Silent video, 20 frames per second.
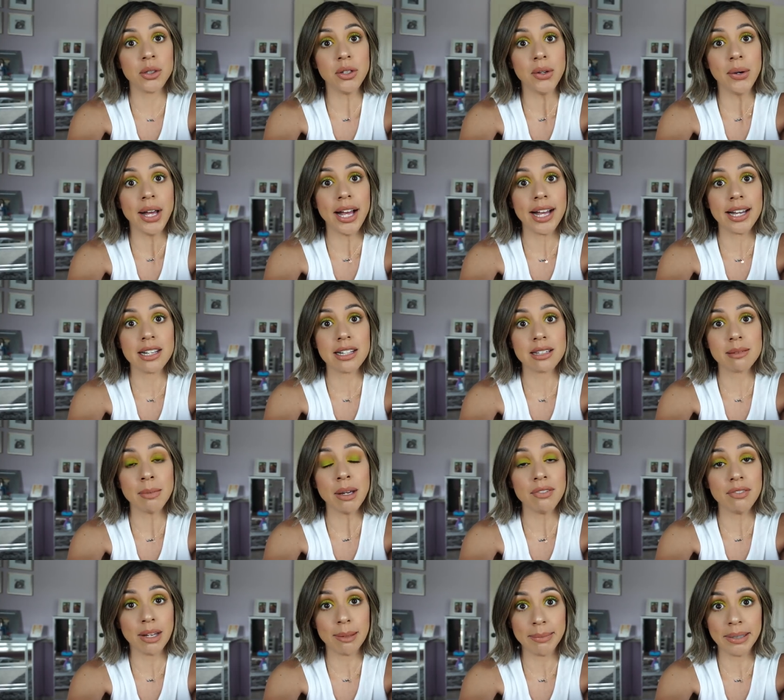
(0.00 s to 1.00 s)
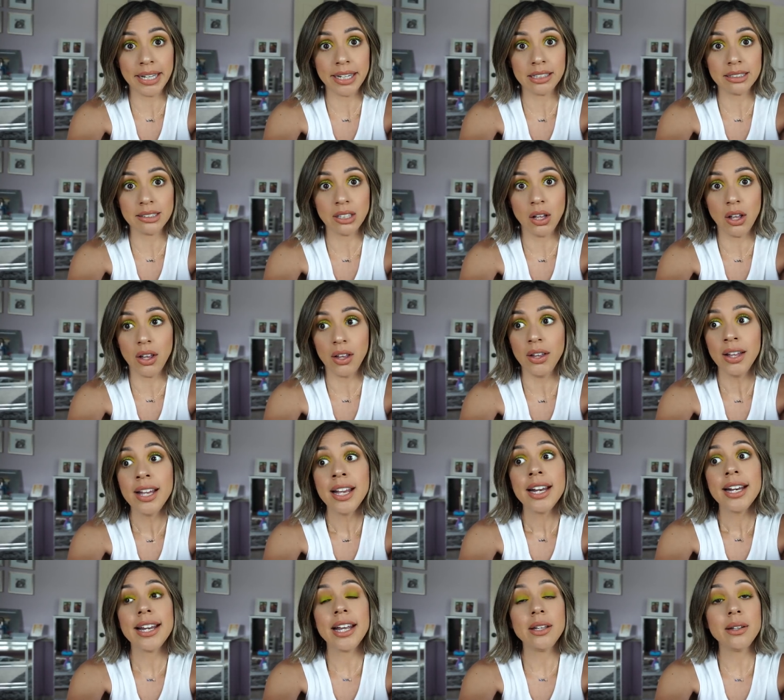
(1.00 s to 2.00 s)
you guys my Fabletics haul.
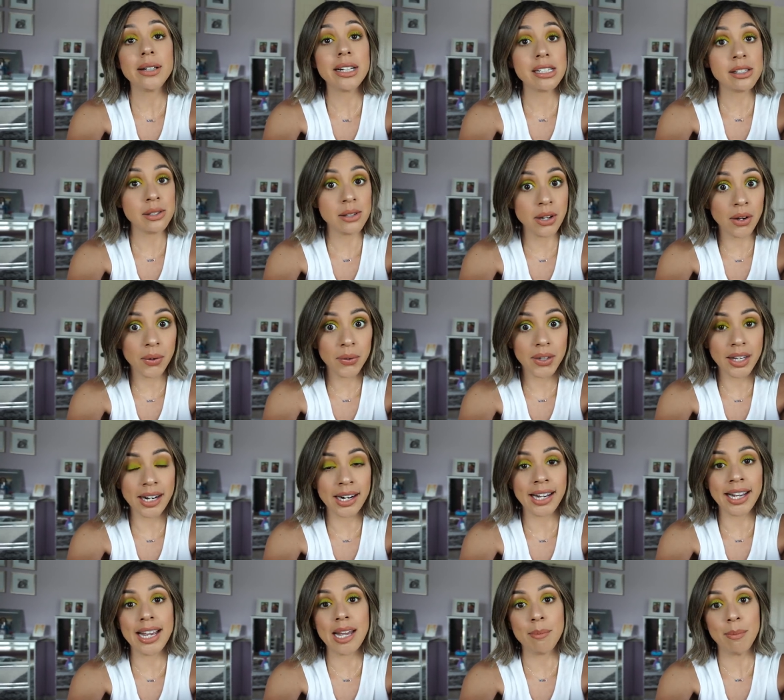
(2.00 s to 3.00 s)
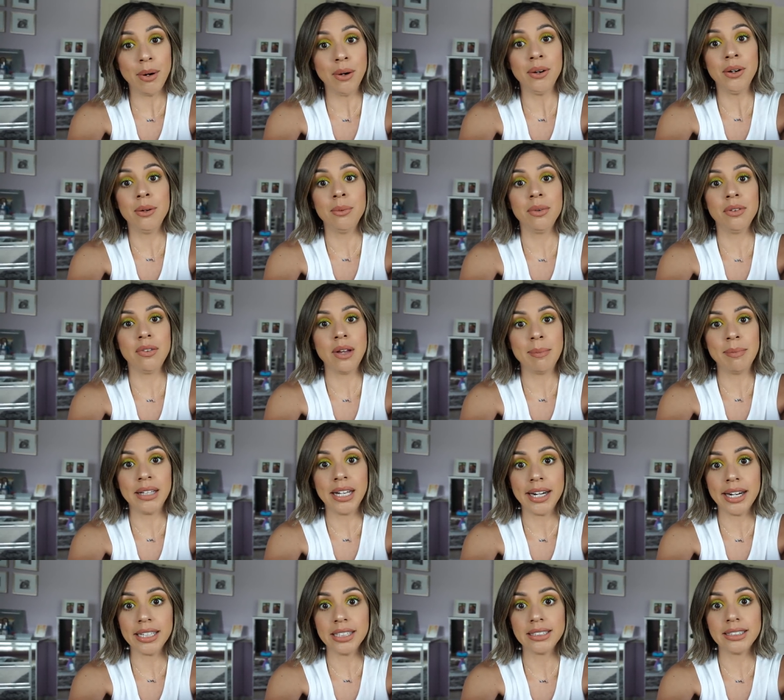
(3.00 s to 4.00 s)
Now, you guys know that I am partnered with
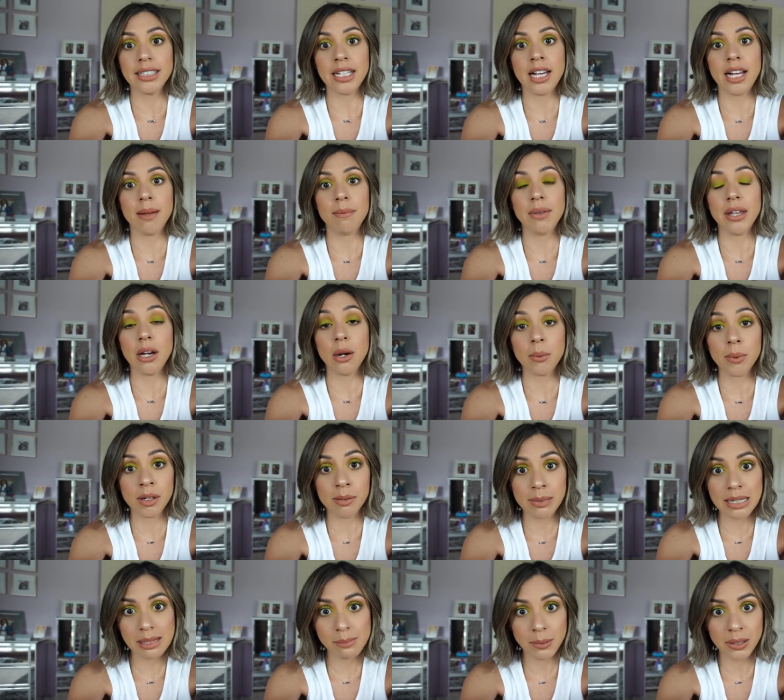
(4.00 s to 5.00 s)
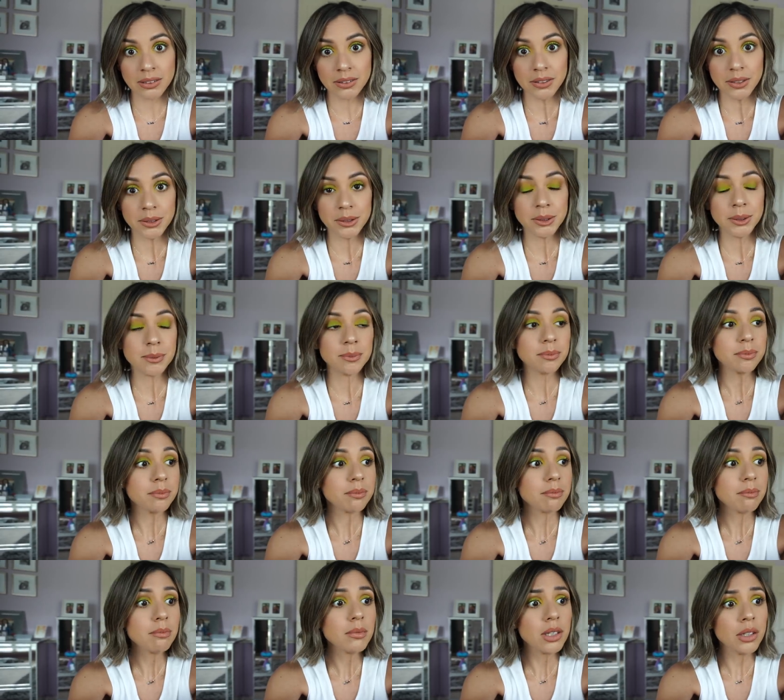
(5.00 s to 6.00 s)
Fabletics. Um, they are one of my sponsors.
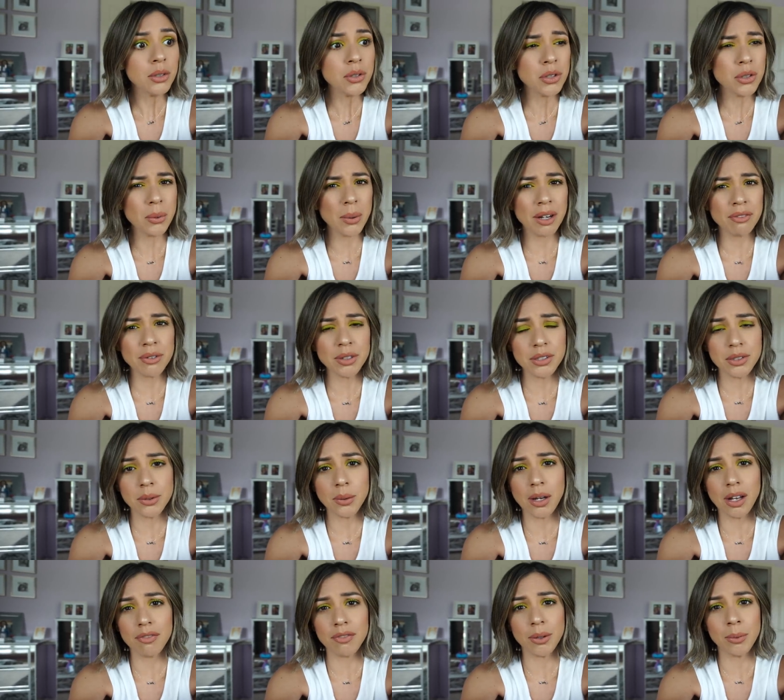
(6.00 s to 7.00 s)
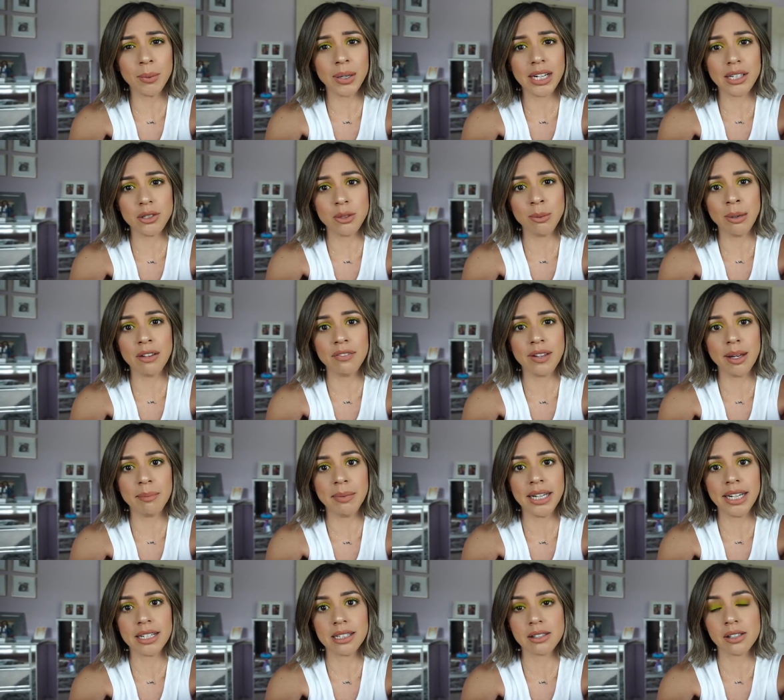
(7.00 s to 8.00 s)
So every so often when I do my
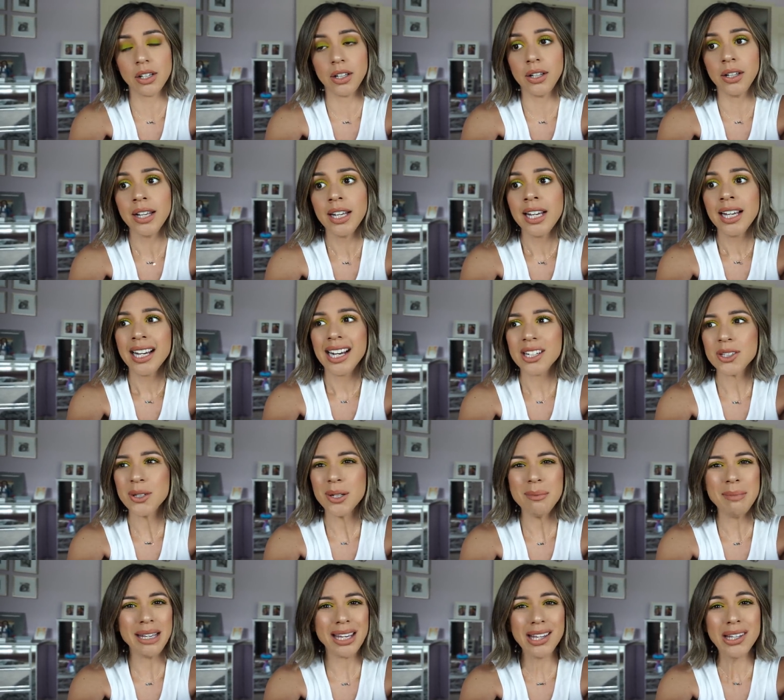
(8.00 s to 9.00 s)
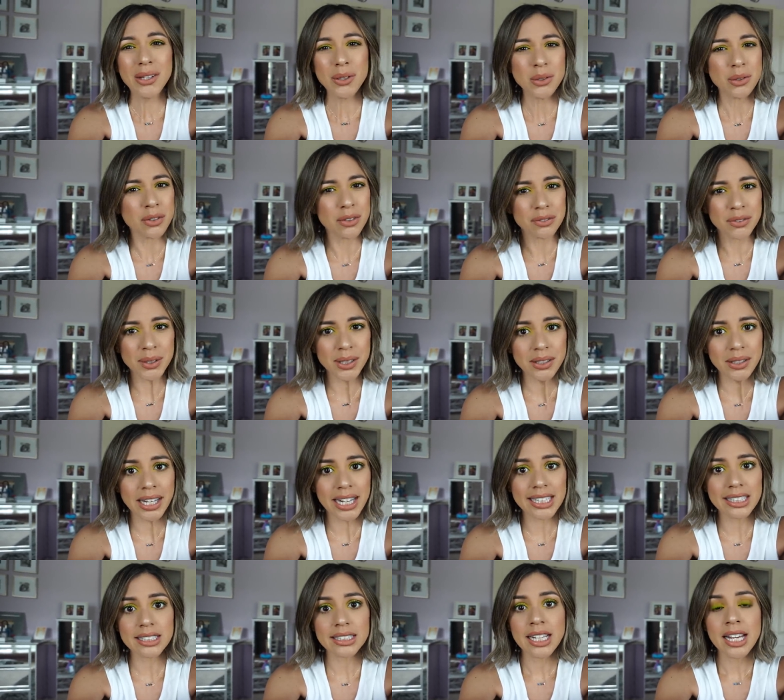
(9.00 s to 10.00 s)
Fabletics haul, I try to make it useful for you
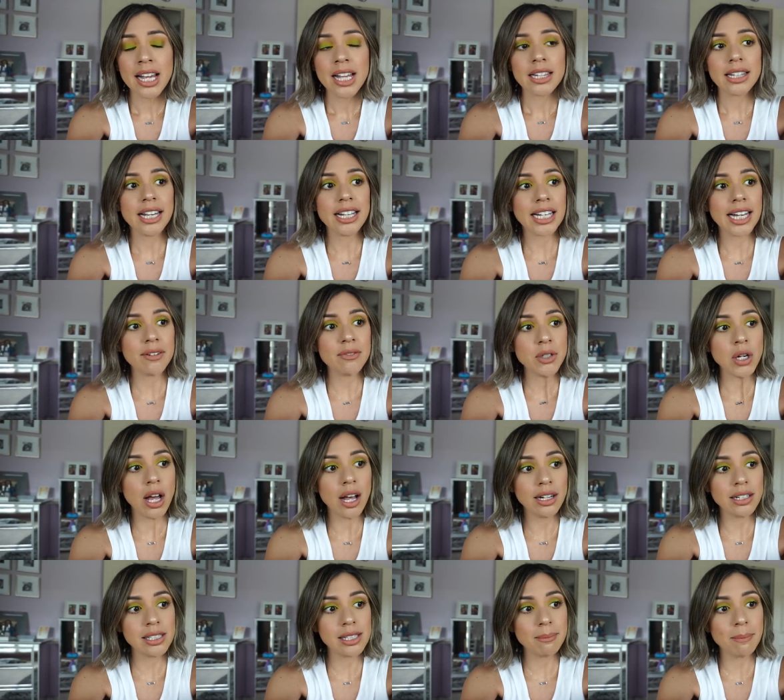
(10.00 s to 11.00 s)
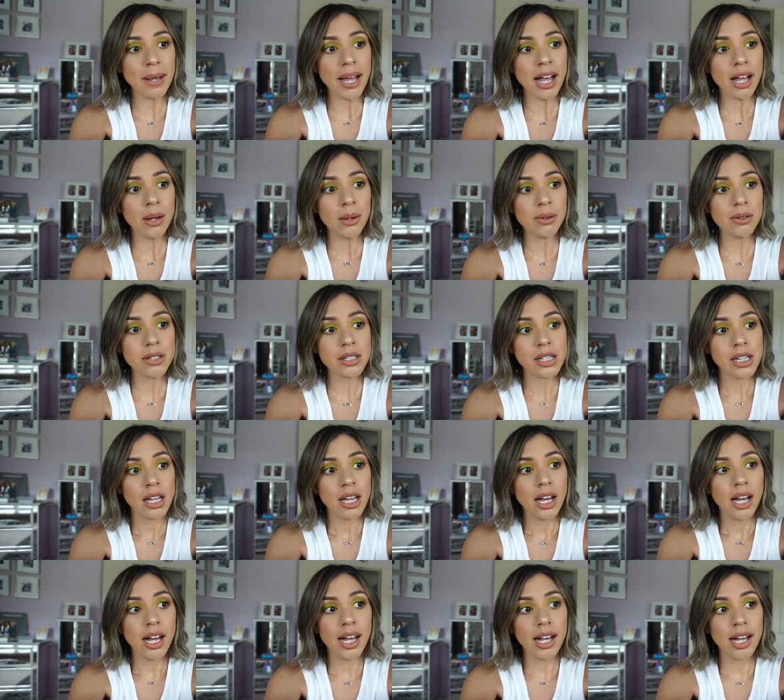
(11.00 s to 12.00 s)
guys. Like I've talked about
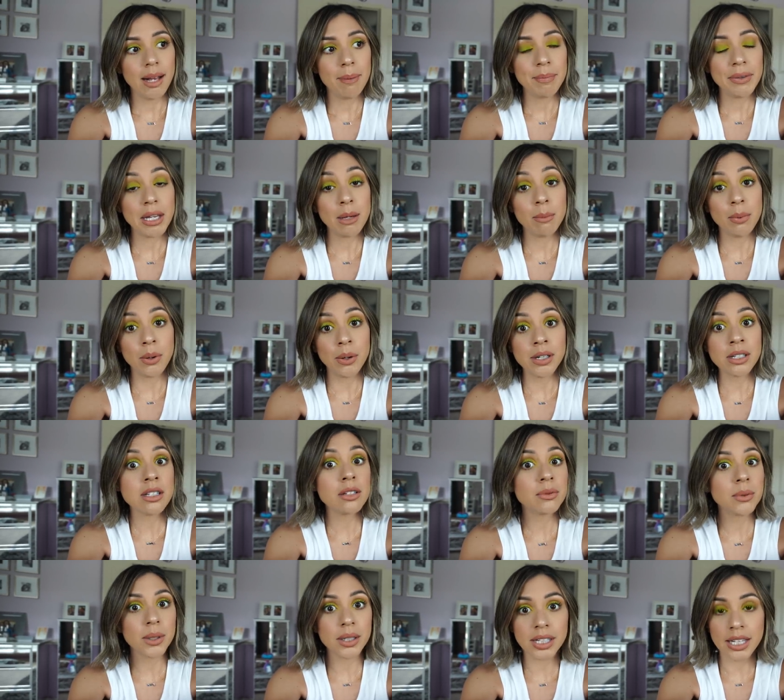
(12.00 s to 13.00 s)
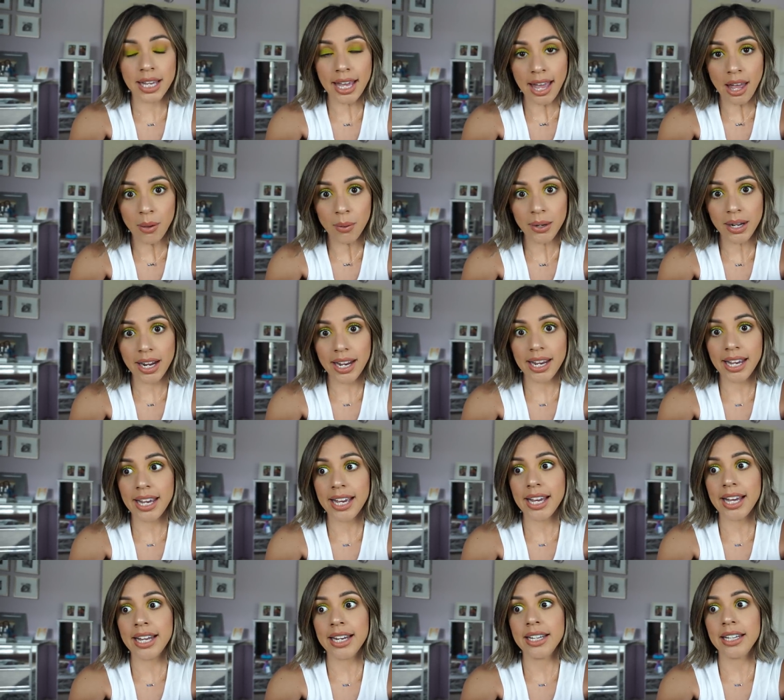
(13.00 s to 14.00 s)
um, the importance of working out
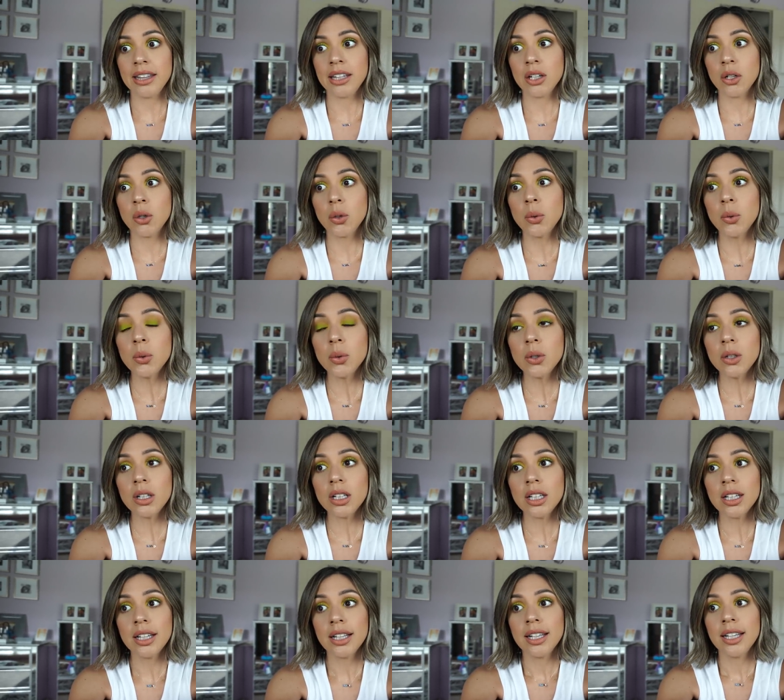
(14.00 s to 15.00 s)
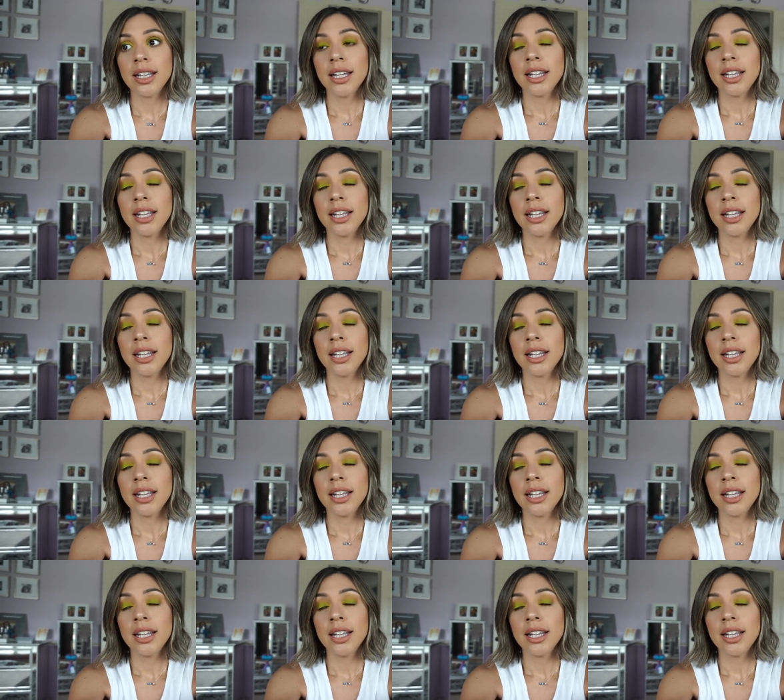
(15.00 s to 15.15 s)
and the cool